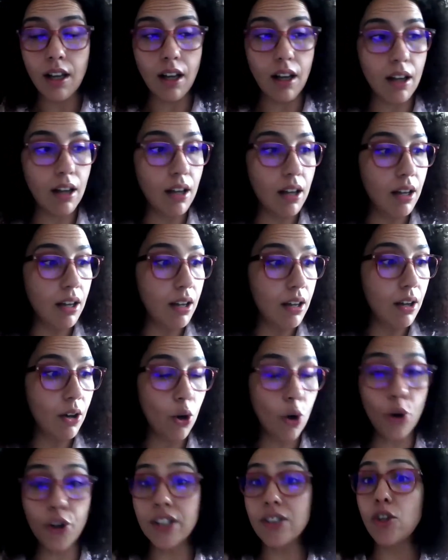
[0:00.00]

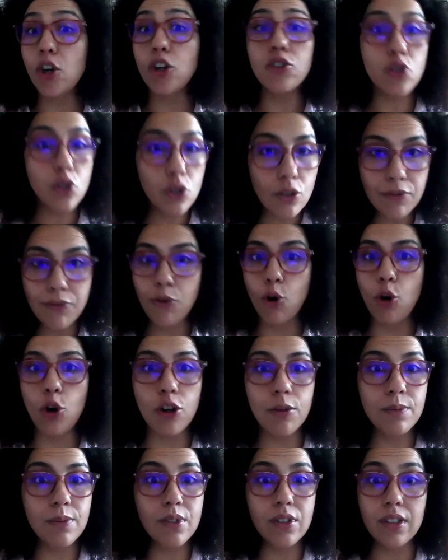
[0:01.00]
horizontal
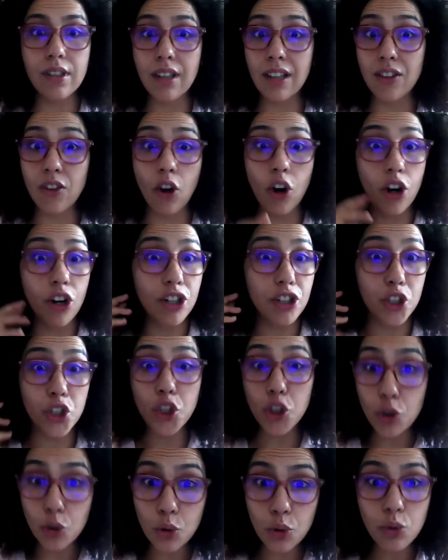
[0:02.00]
forms that are
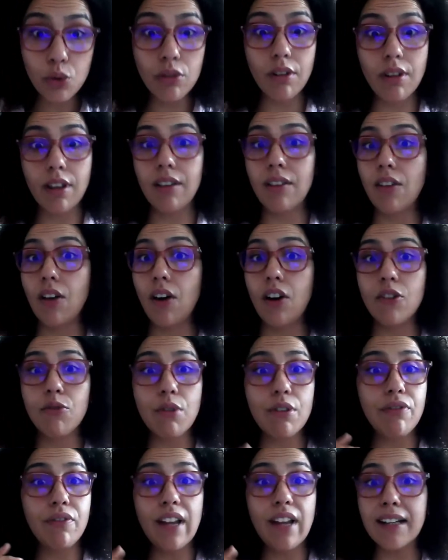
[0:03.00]
new, that are
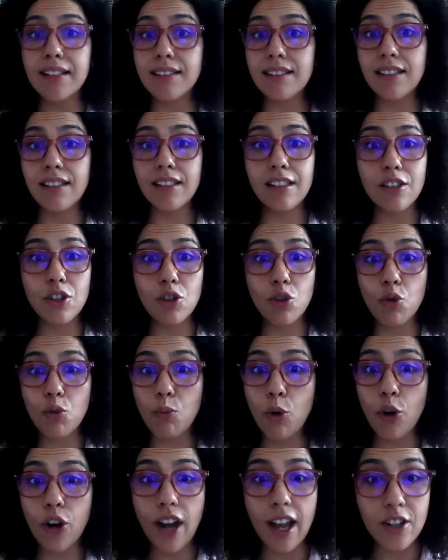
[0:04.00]
reflecting,
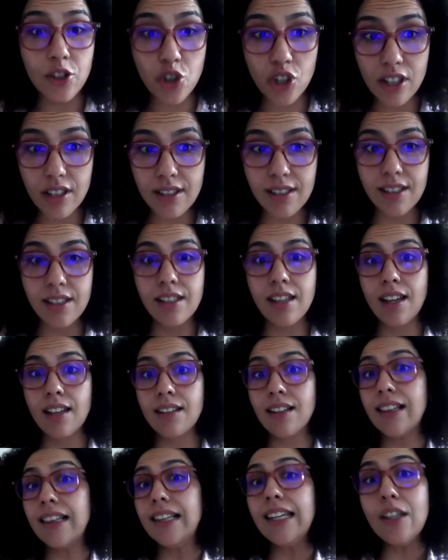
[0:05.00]
more agility
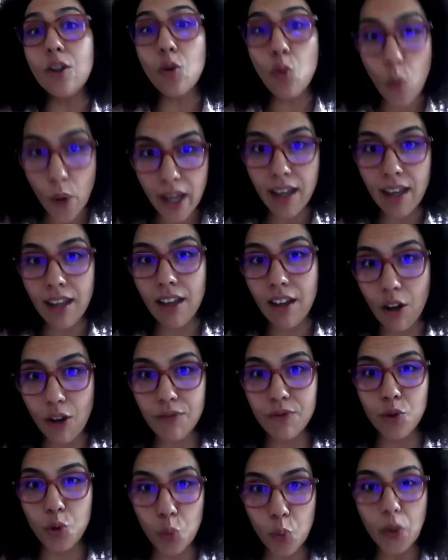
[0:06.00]
and a lean way
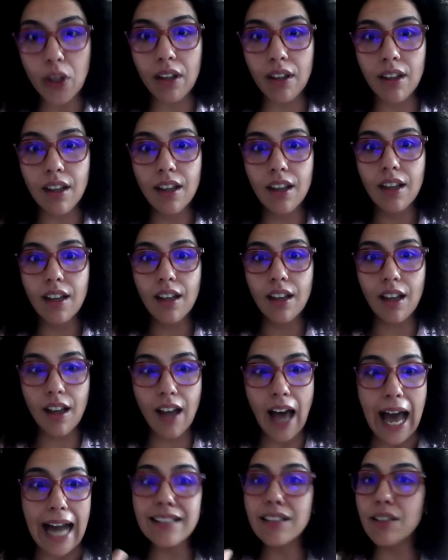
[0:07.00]
of doing
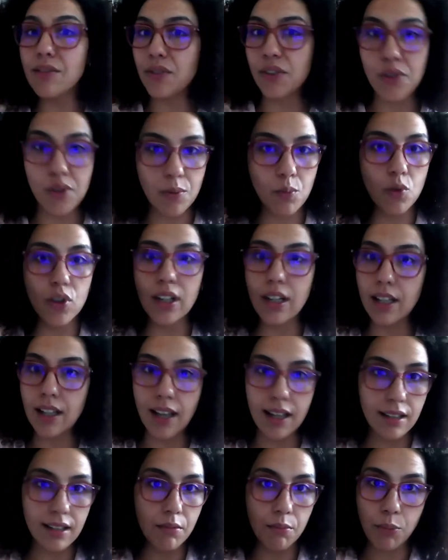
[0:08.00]
activism, really,
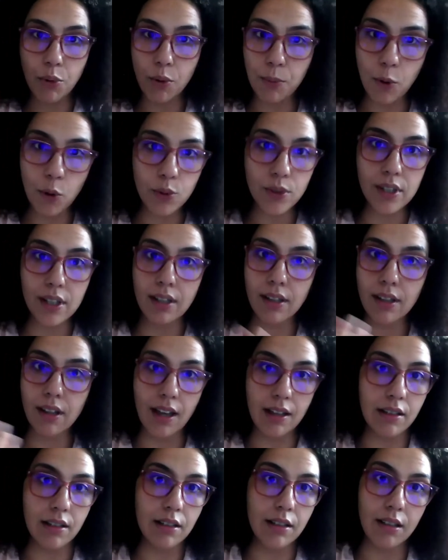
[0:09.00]
and in proposing
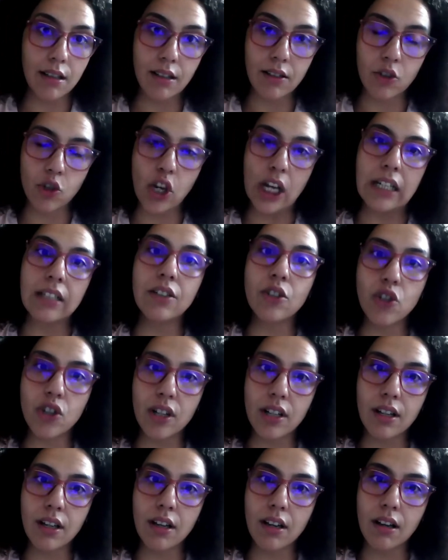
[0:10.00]
and in
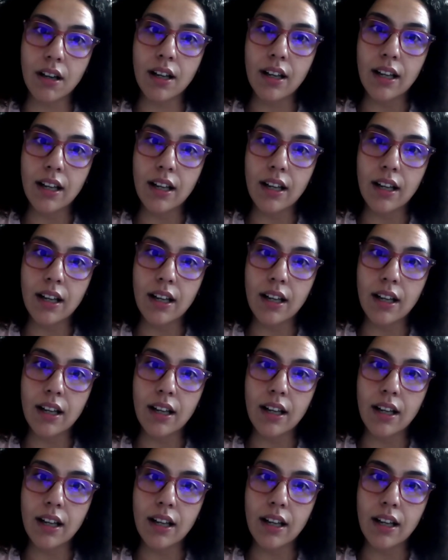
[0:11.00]
challenging,